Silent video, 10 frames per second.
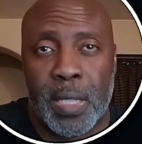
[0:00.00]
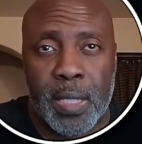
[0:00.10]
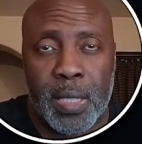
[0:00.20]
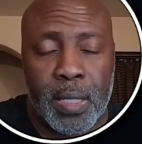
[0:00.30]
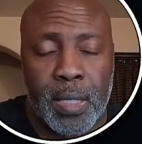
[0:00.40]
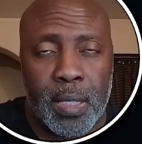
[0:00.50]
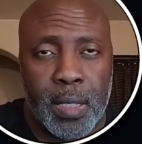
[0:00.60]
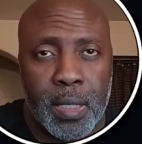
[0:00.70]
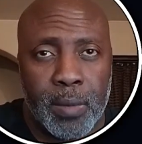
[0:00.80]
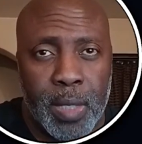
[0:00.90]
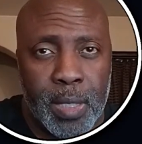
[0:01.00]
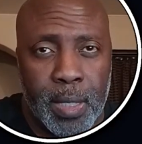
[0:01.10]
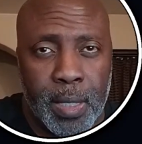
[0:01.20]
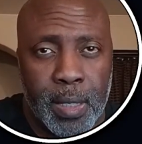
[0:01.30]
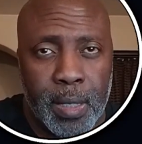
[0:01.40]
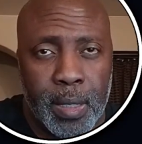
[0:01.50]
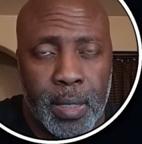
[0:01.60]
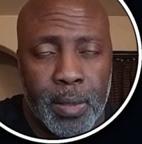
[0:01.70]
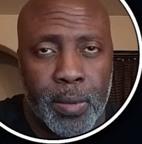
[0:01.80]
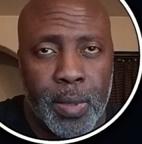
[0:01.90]
sitting in our target
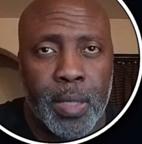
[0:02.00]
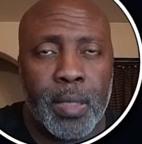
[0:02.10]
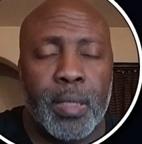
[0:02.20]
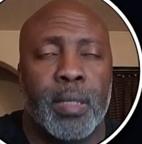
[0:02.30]
network.